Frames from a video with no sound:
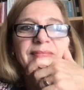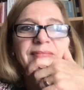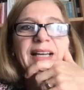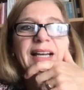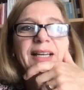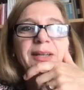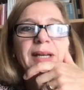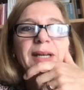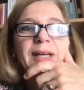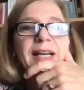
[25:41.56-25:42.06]

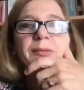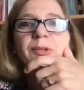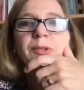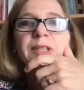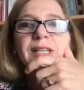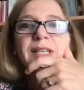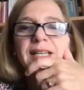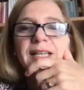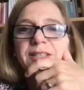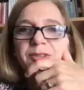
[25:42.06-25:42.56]
I
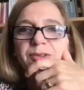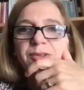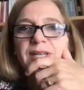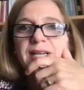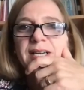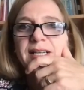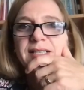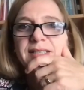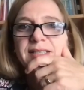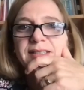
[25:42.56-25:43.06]
would like to
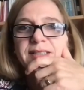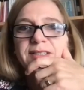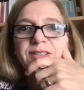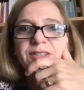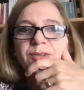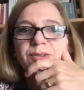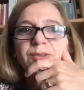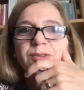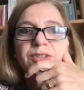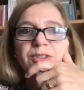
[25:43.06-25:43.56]
ask the
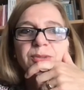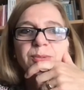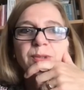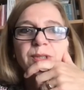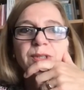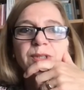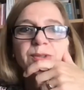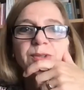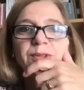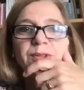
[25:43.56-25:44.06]
students,
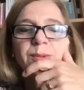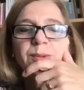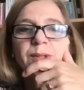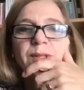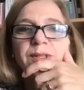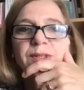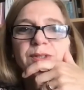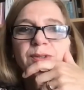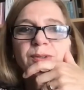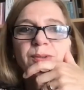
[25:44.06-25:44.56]
what do you
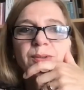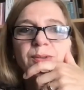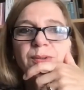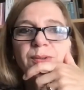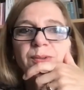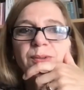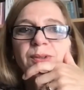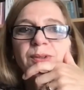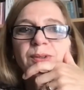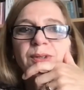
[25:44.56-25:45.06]
want
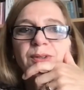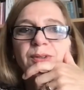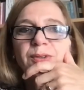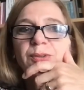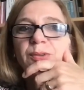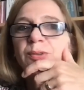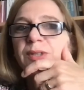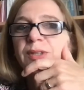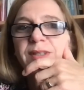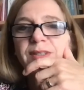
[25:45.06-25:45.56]
to
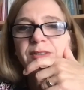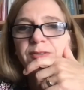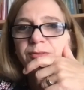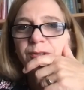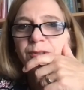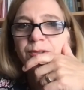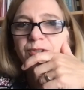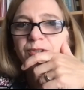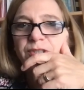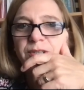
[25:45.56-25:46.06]
do in the
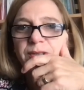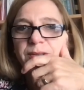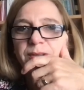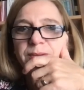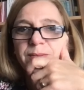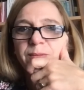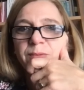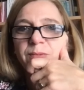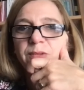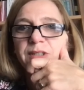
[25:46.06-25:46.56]
future?
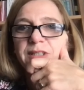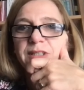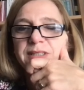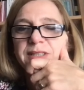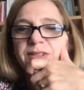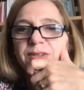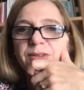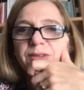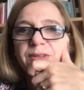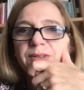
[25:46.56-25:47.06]
What
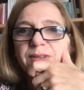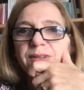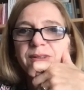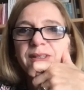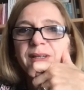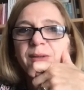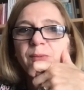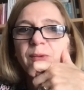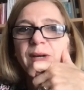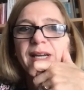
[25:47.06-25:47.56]
is your,
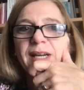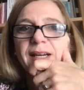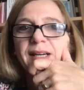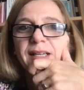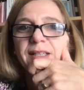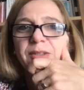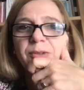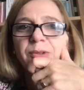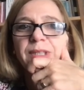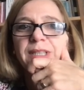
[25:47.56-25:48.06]
why are
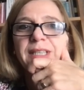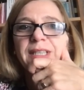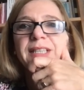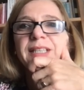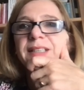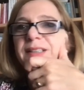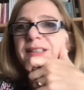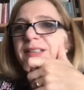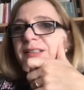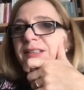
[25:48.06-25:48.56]
you
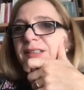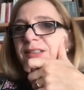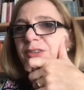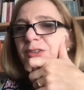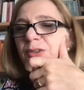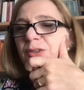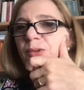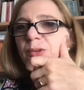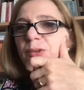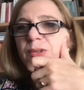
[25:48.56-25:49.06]
here in this
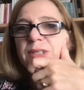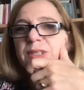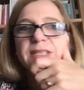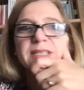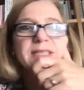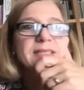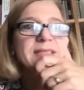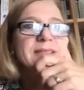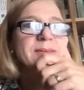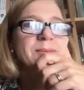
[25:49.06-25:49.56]

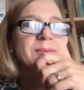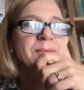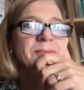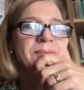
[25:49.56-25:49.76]
course?